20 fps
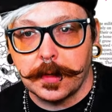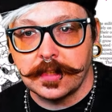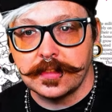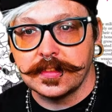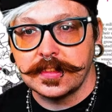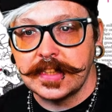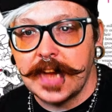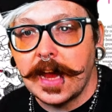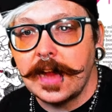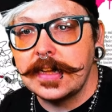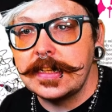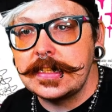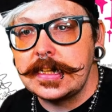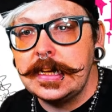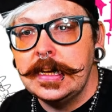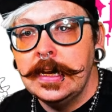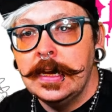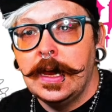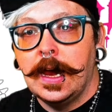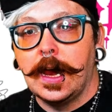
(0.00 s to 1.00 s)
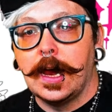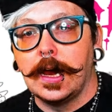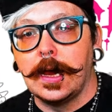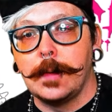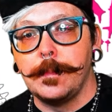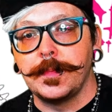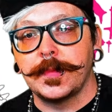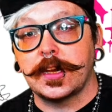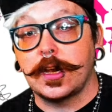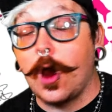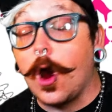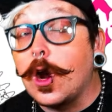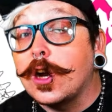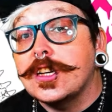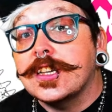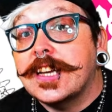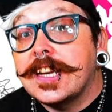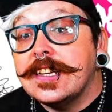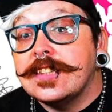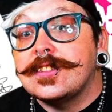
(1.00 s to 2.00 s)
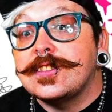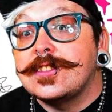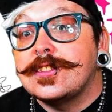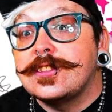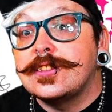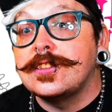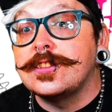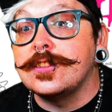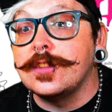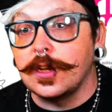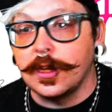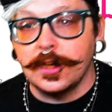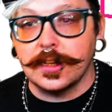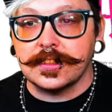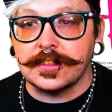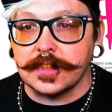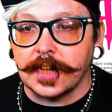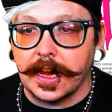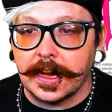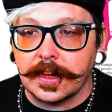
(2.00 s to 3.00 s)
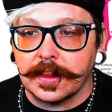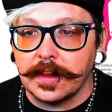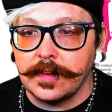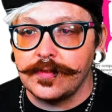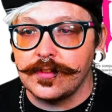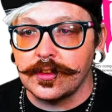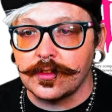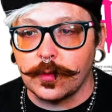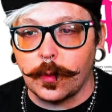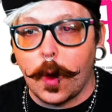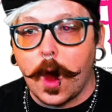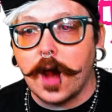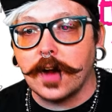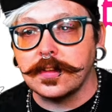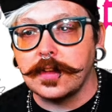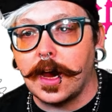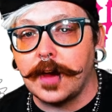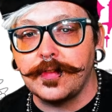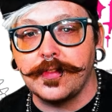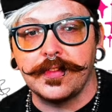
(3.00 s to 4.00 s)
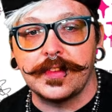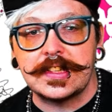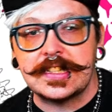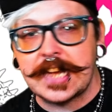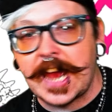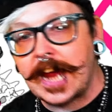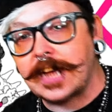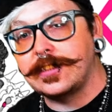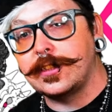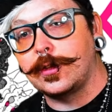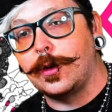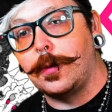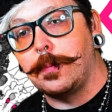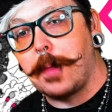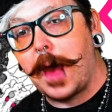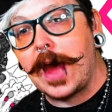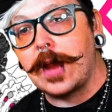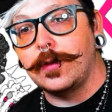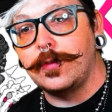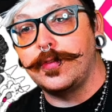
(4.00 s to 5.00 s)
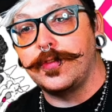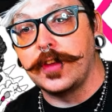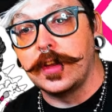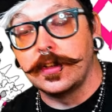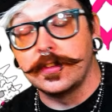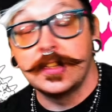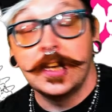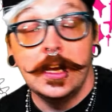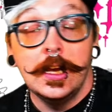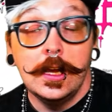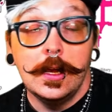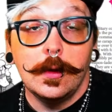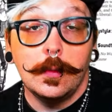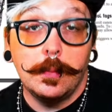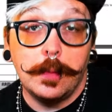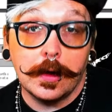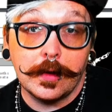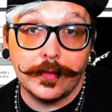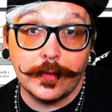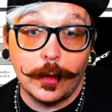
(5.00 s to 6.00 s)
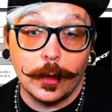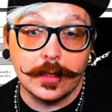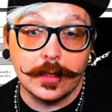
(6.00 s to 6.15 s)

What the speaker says: personality. Carcass looks like they've just walked off of a tactical battlefield, but of